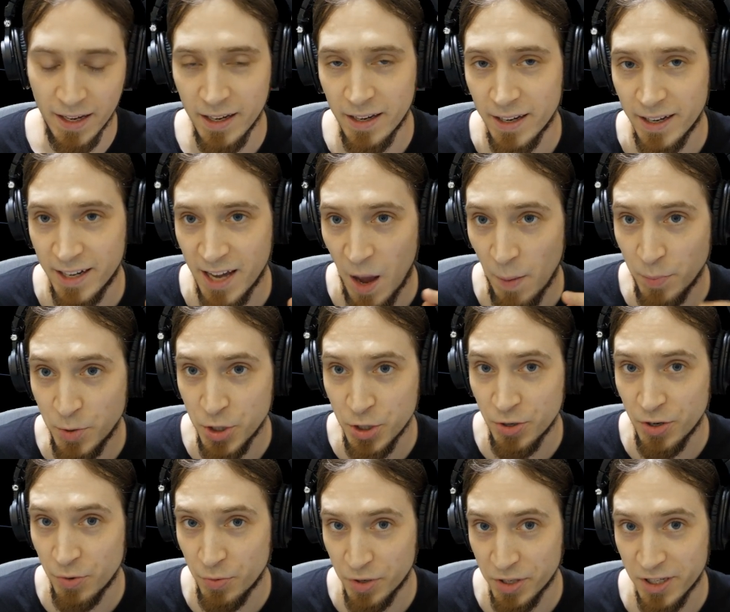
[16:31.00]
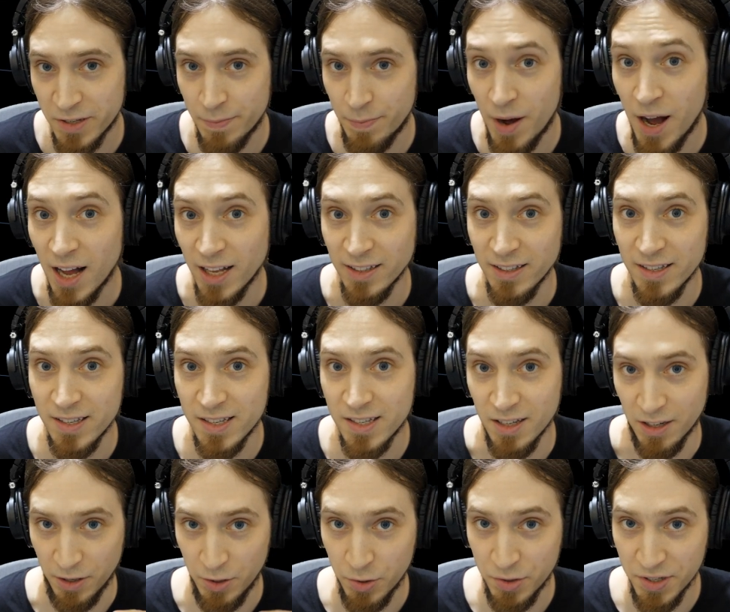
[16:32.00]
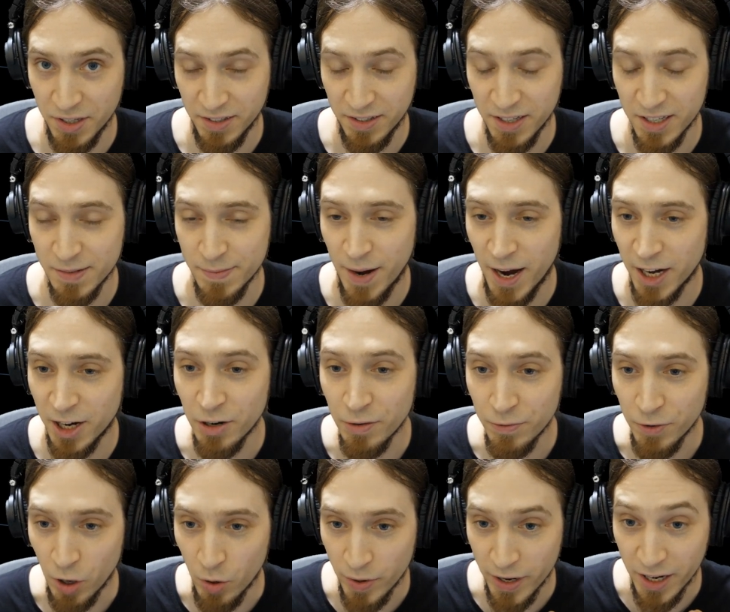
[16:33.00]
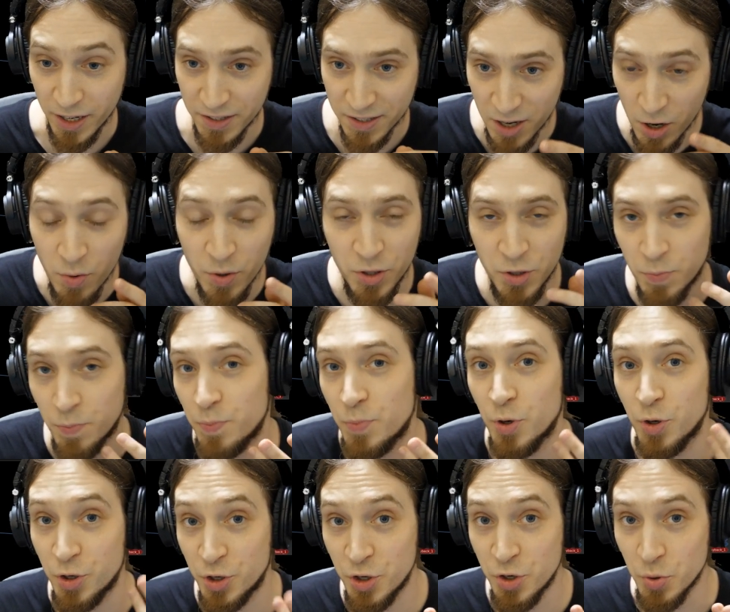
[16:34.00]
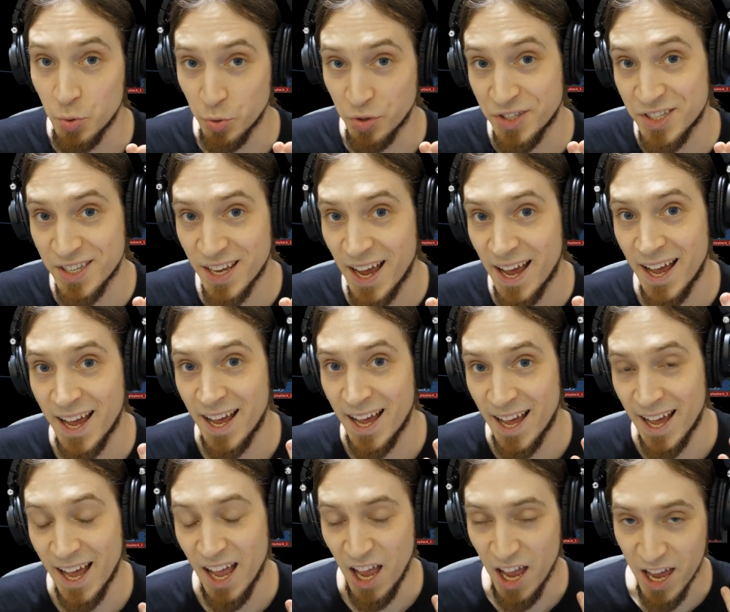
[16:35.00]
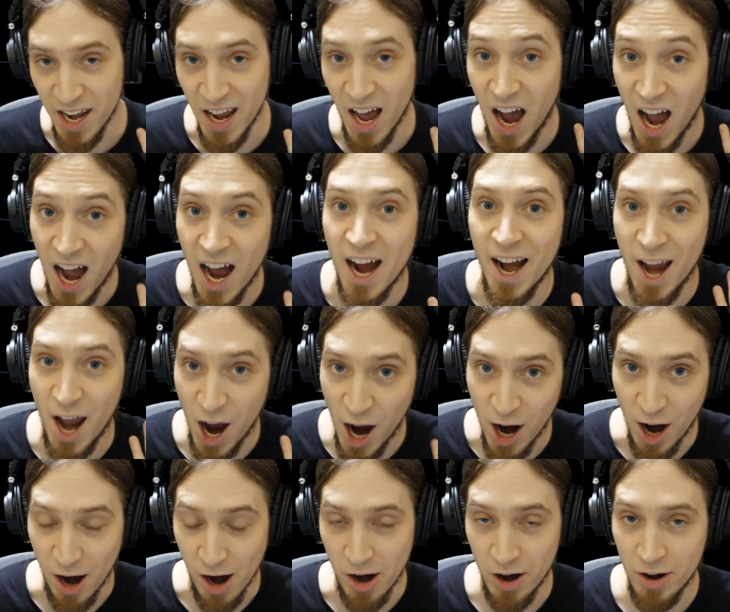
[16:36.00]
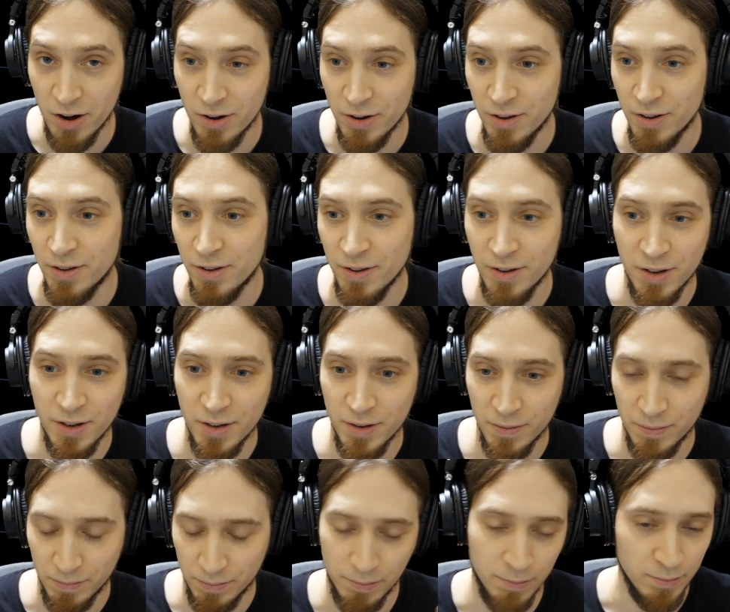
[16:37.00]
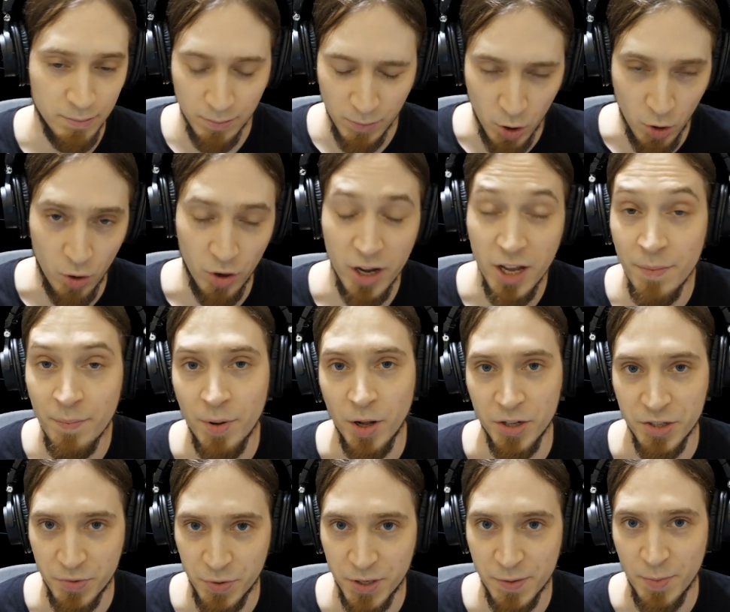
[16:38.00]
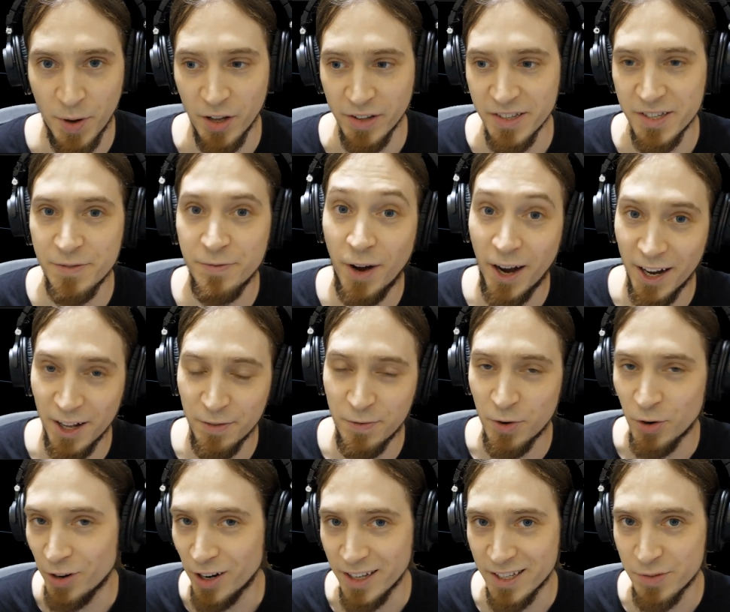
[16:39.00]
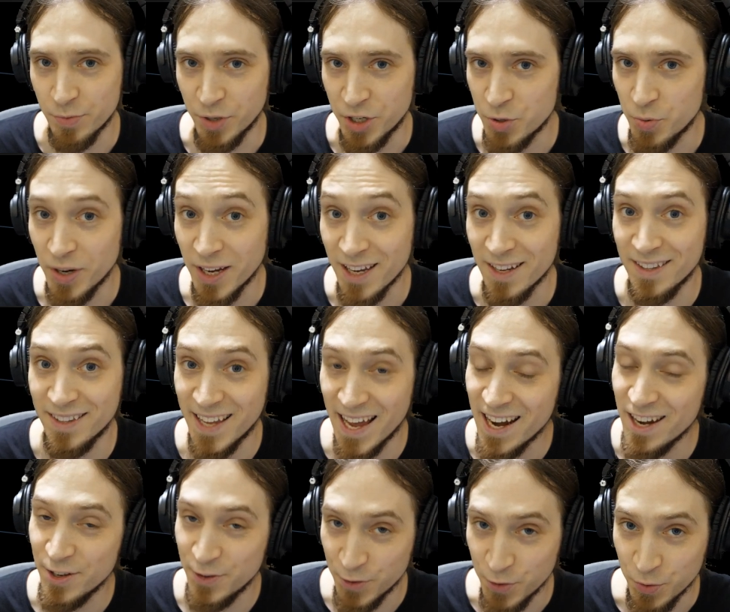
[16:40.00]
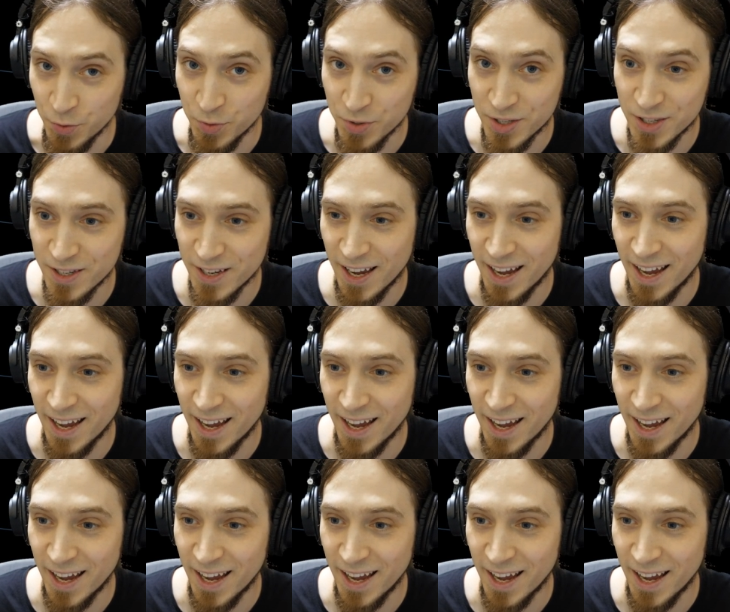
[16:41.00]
capture the response using this microphone, and it's going to produce an IR, or impulse response, file for us, which we can then use